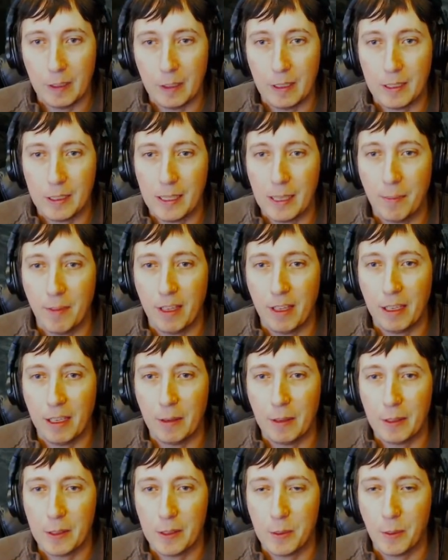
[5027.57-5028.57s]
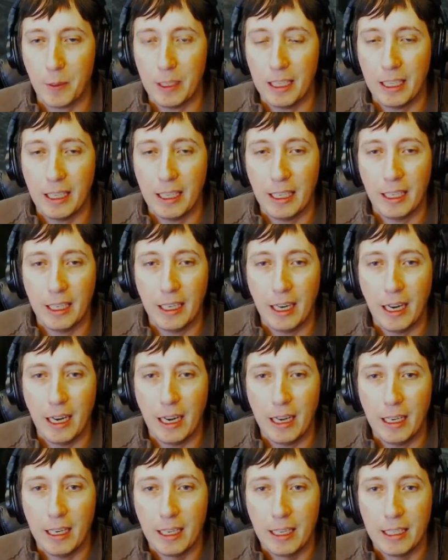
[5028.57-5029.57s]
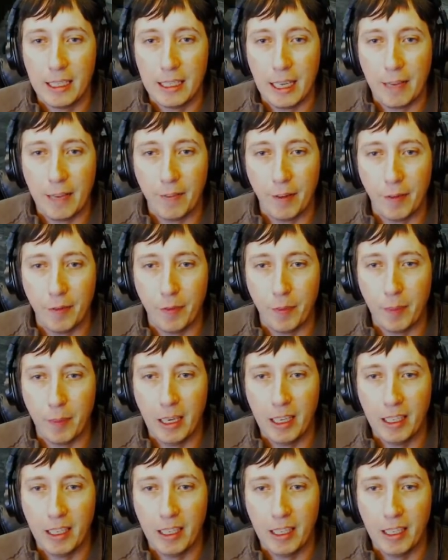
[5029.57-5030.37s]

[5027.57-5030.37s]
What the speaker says: Same thing as we did in Day of Infamy.